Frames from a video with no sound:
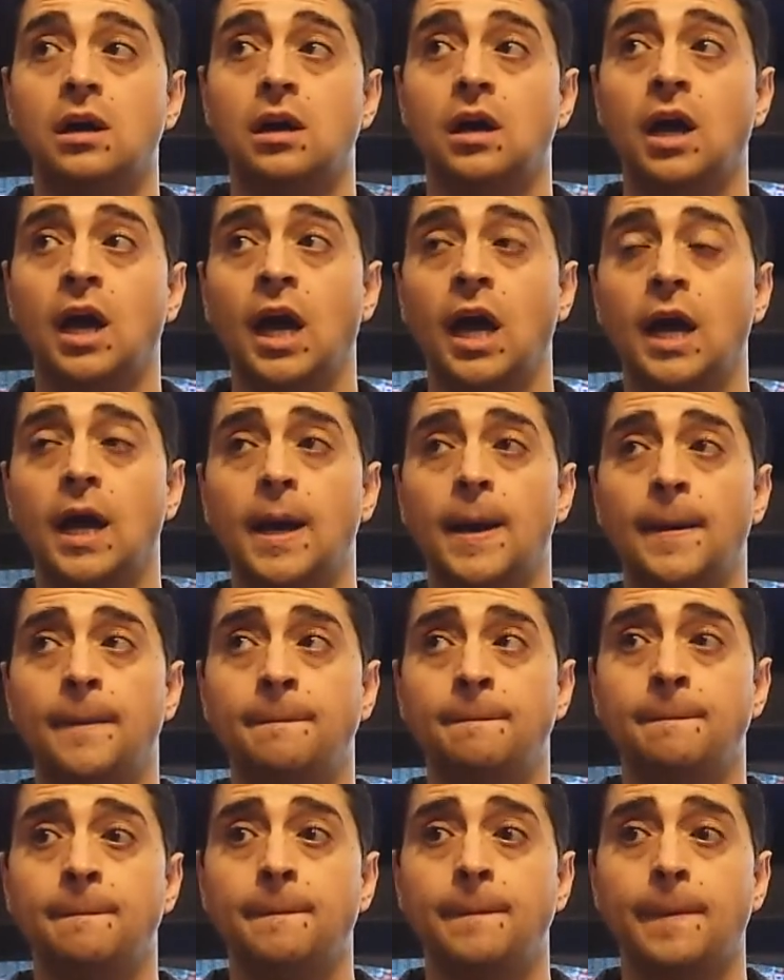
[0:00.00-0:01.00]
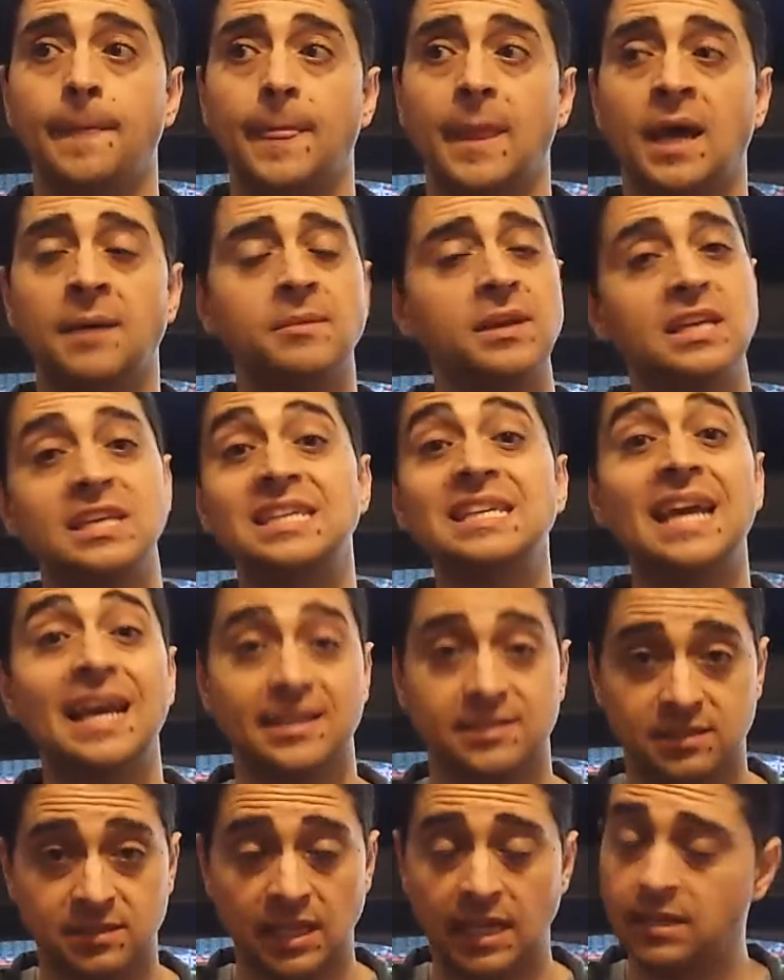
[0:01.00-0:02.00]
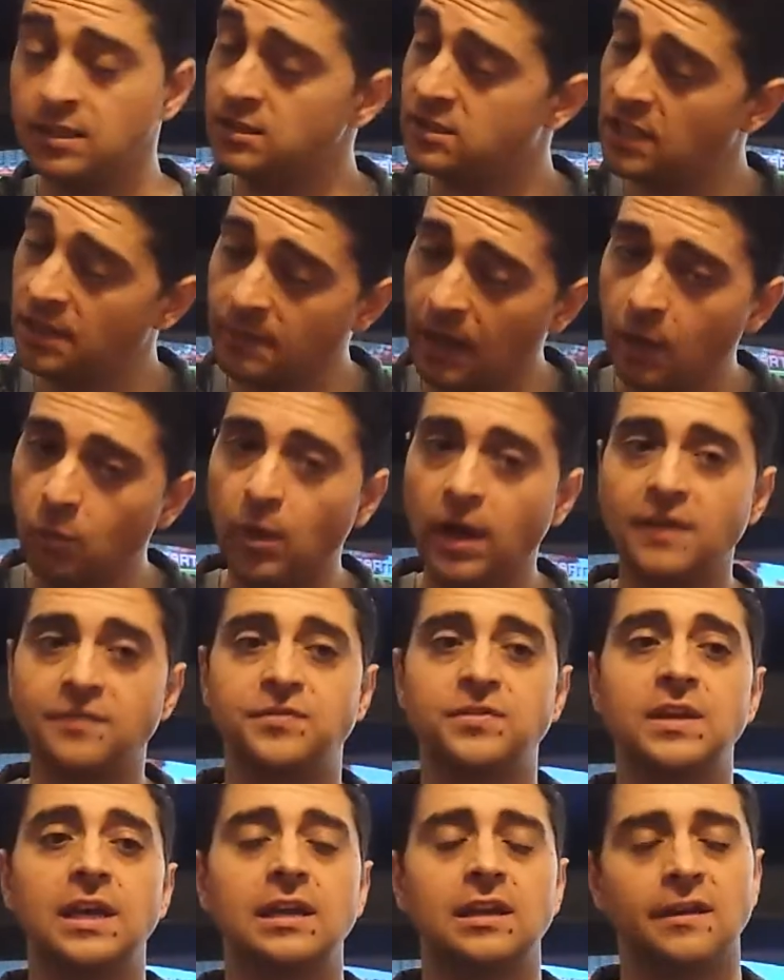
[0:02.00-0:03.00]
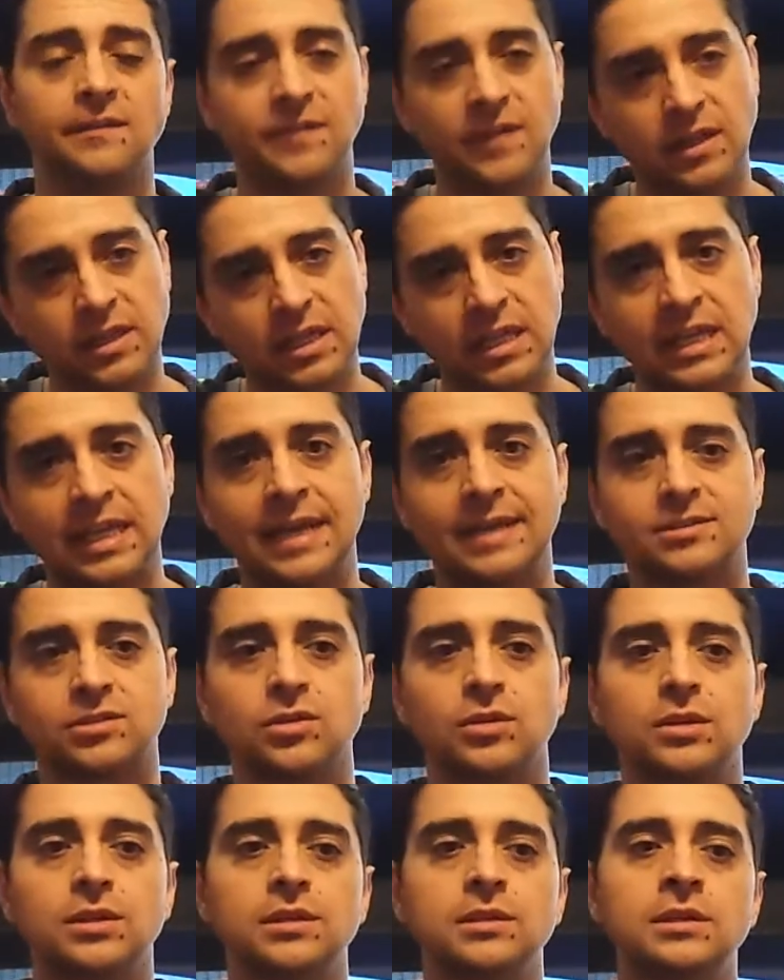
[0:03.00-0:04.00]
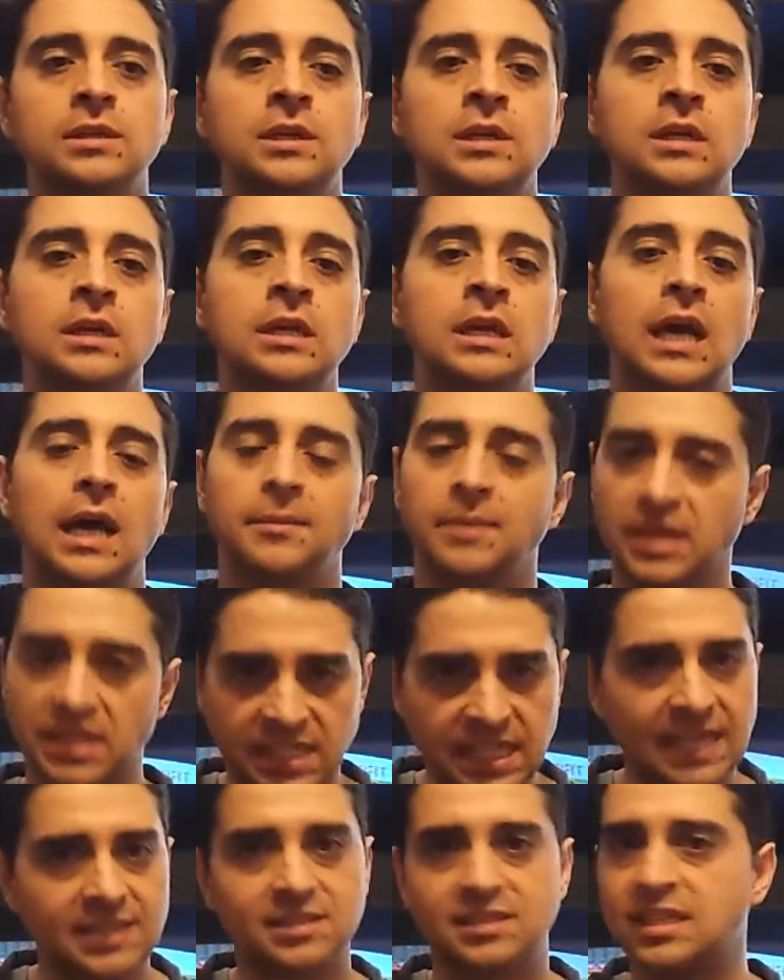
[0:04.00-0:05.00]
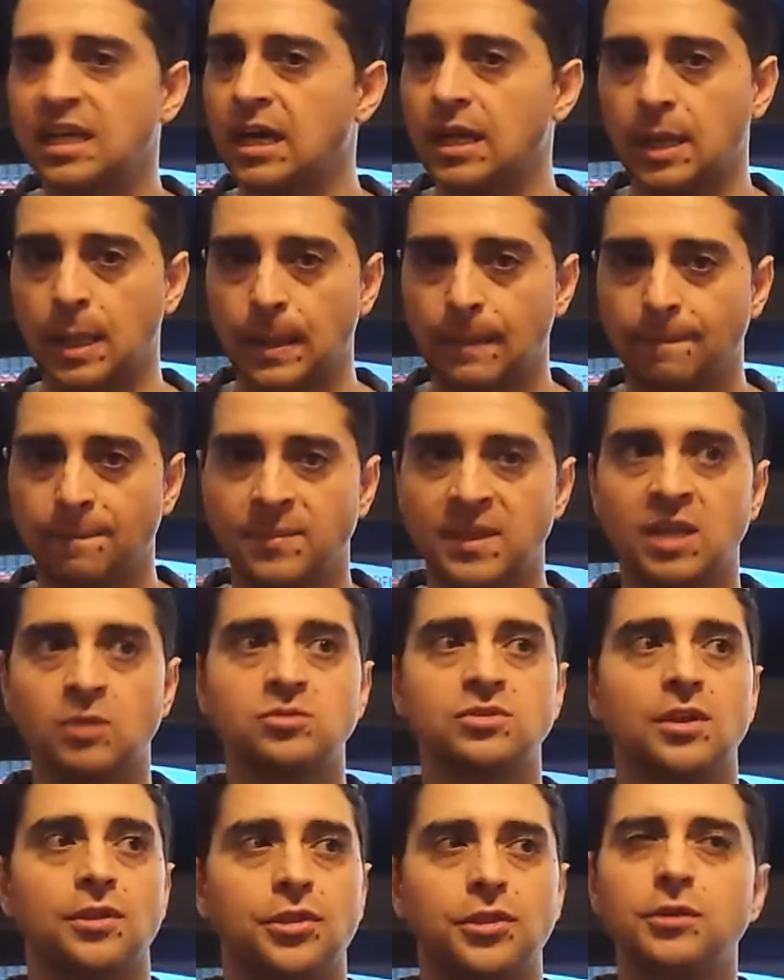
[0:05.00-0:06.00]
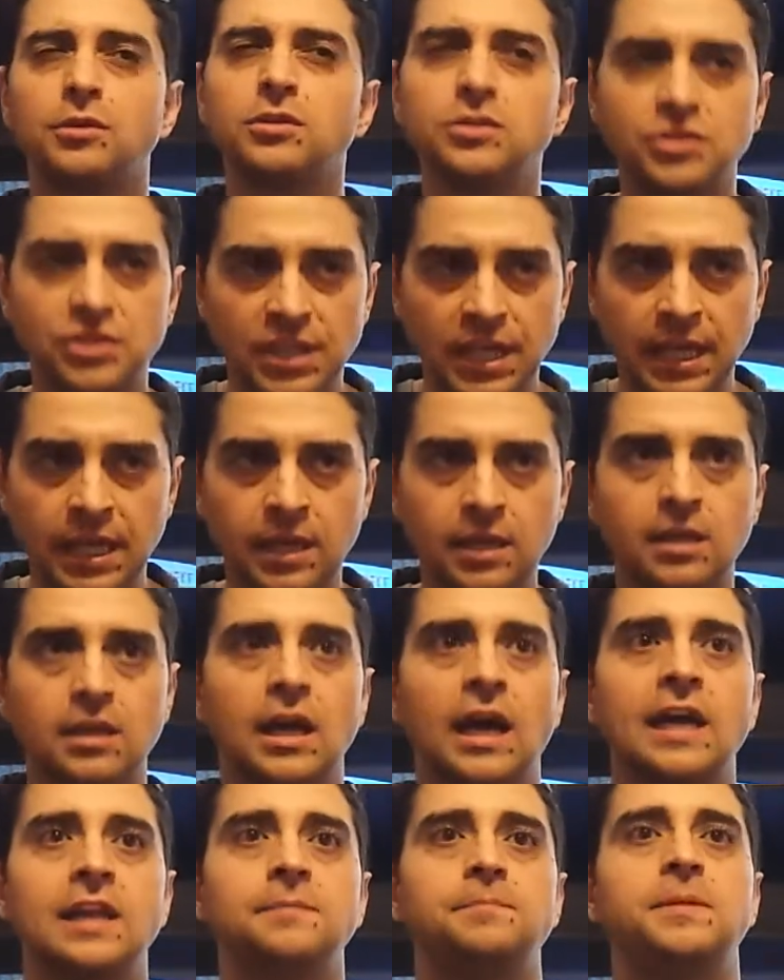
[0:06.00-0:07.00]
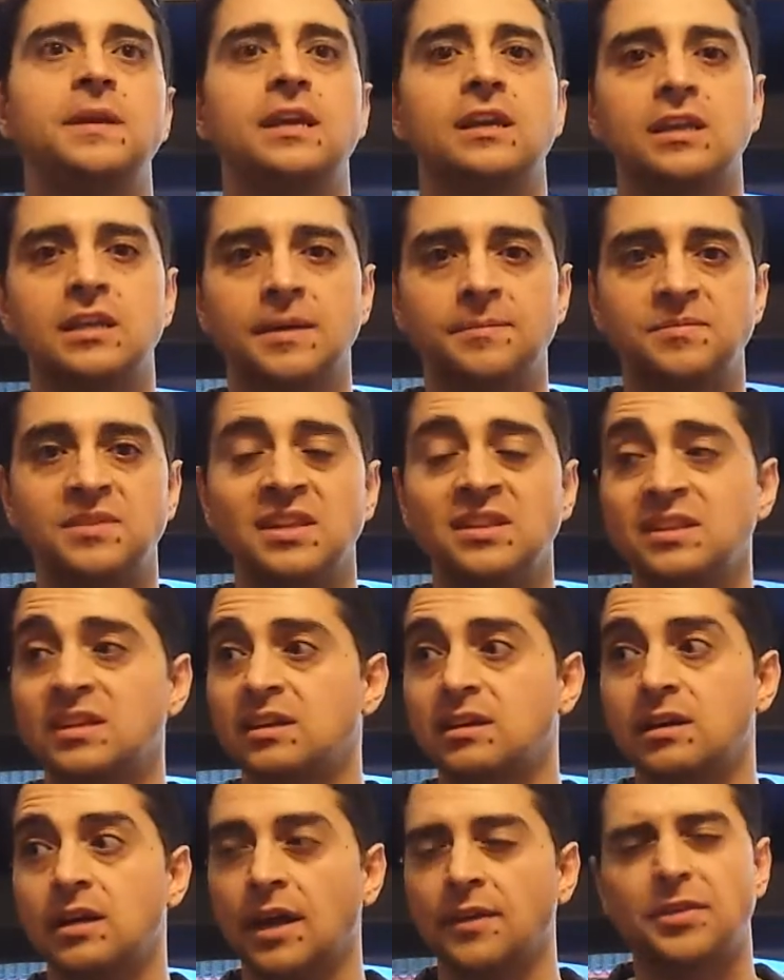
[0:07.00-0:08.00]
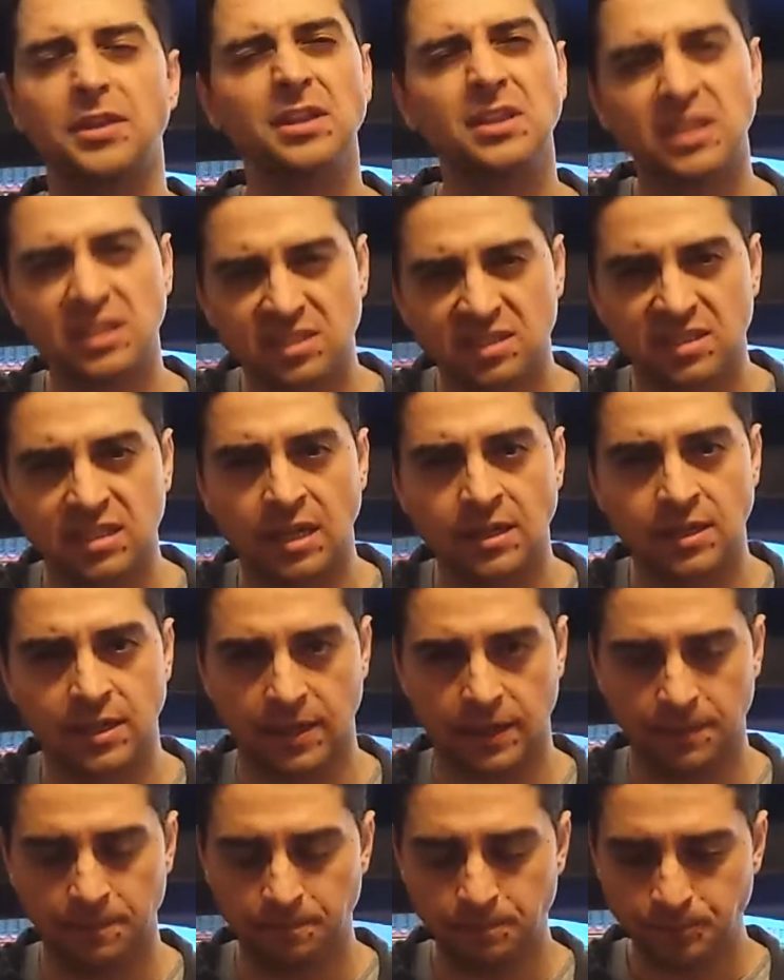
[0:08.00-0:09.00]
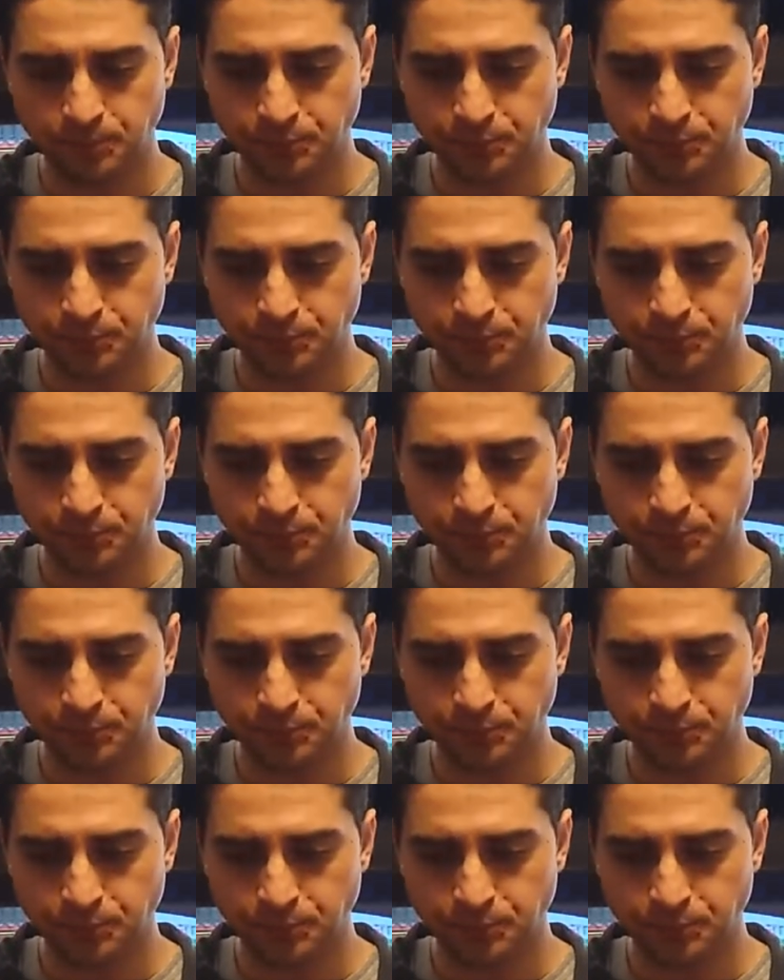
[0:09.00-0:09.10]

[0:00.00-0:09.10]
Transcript: I'm like, yes. I didn't tell my wife yet. I felt like an asshole. I'm like, yes, done. It was a Thursday. I had to pick it up then, I think the Sunday.